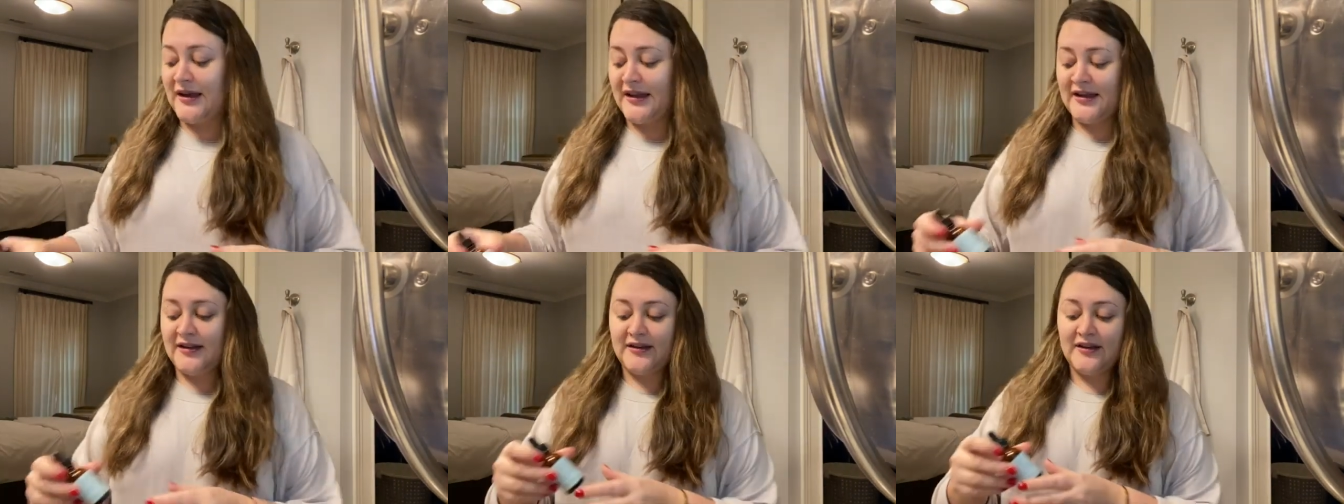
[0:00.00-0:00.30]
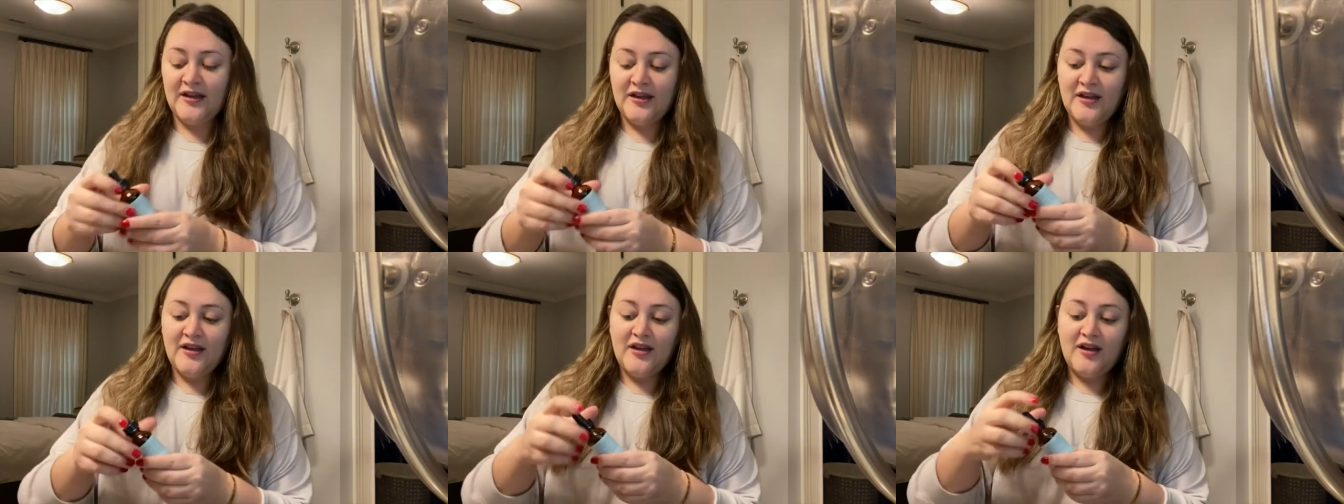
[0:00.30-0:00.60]
and
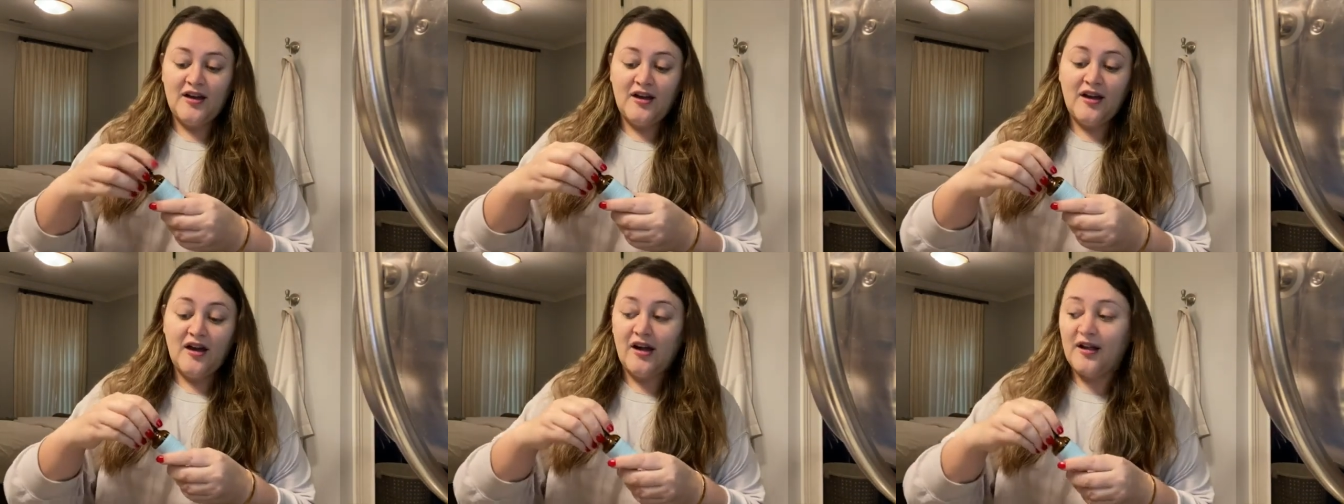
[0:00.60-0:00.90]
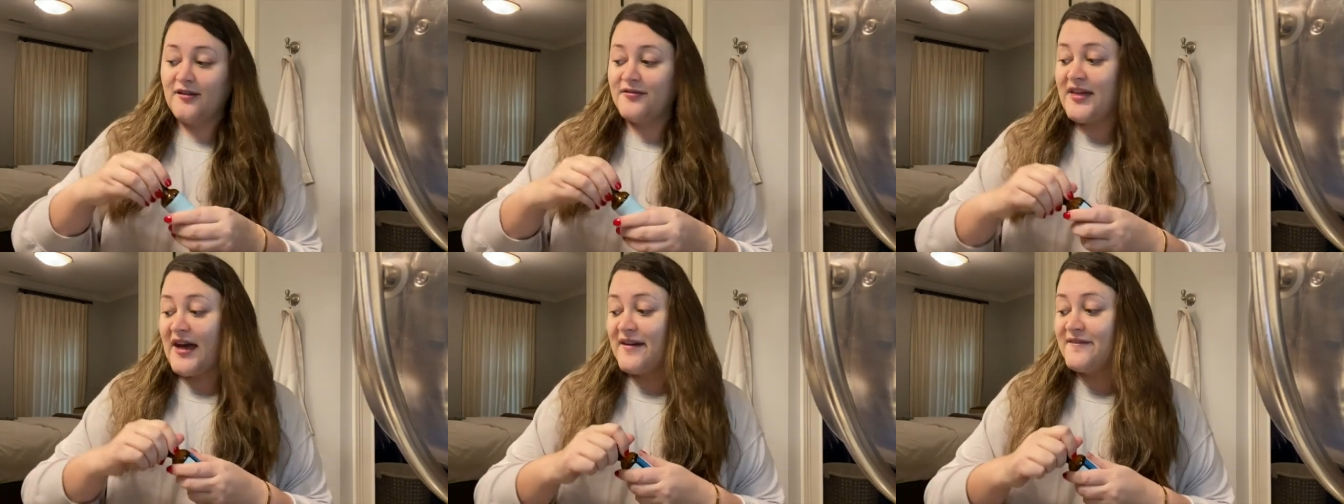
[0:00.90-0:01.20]

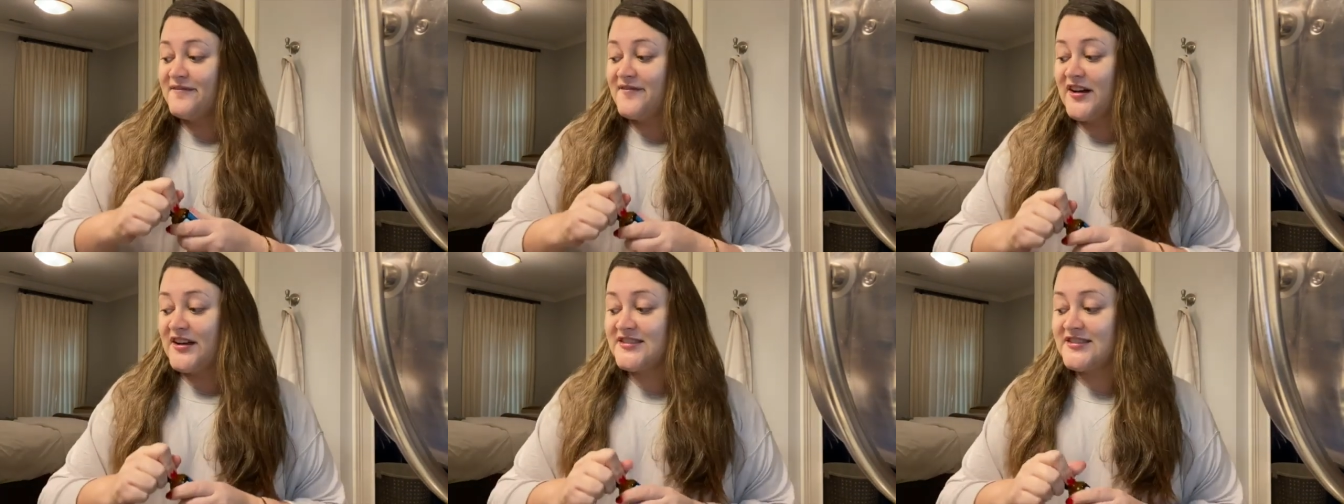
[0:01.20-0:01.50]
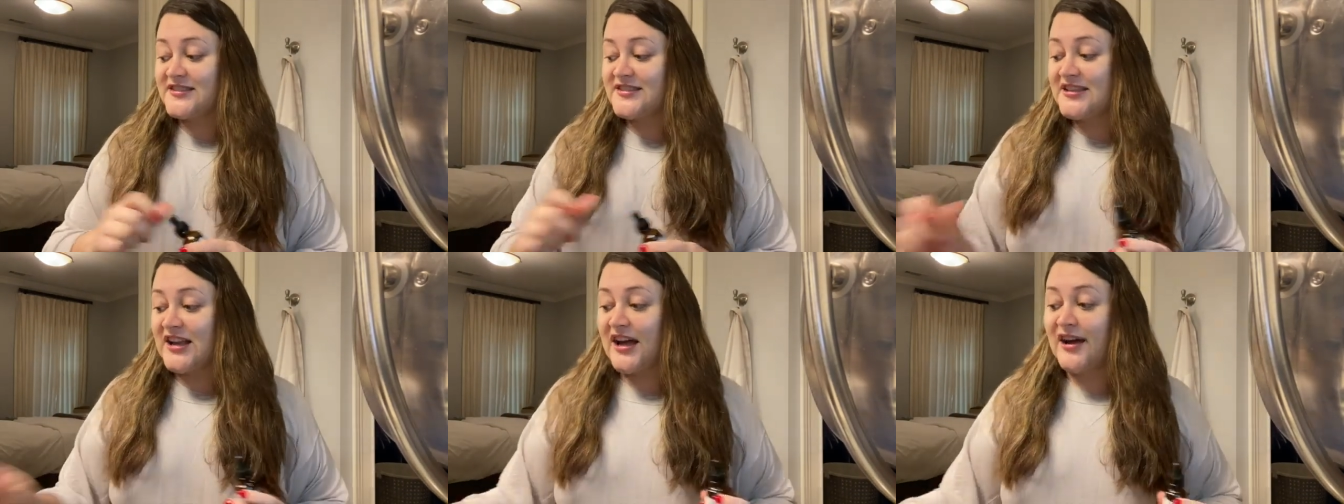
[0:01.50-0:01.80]
all of that fun
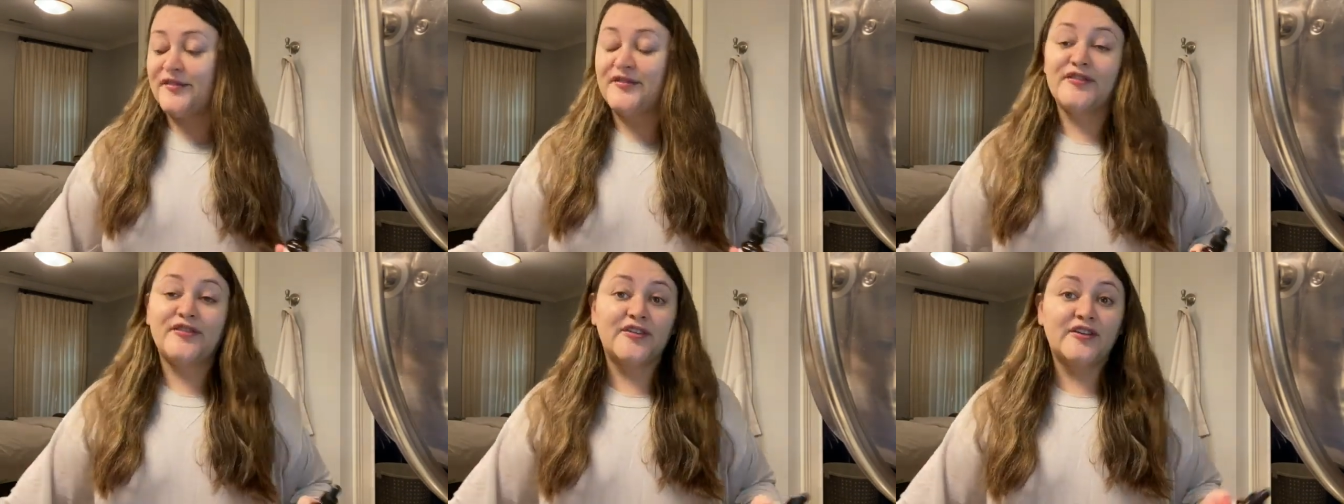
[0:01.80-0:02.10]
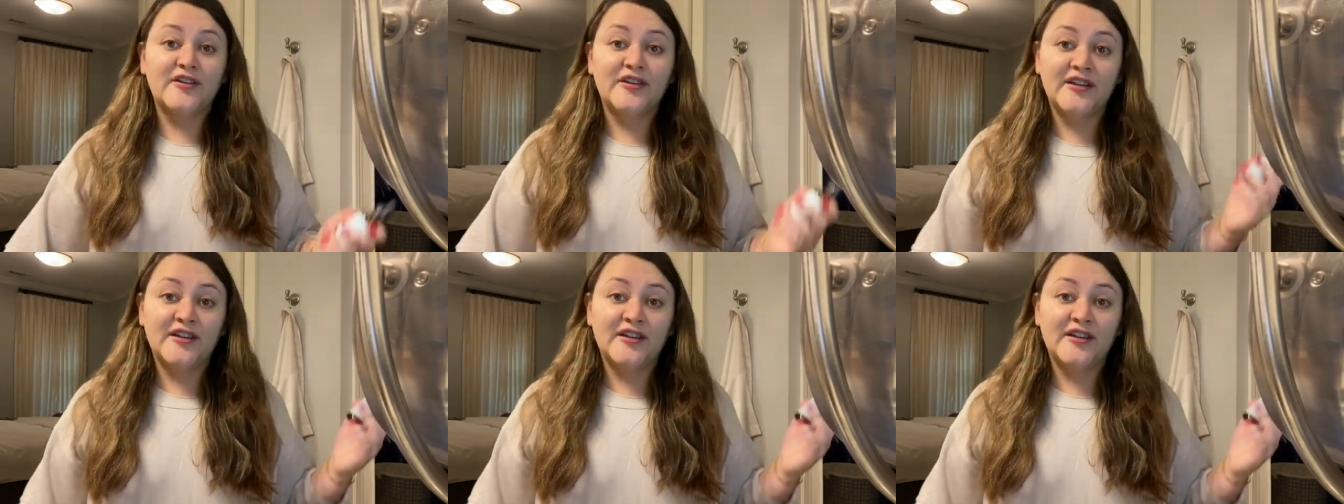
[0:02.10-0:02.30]
stuff.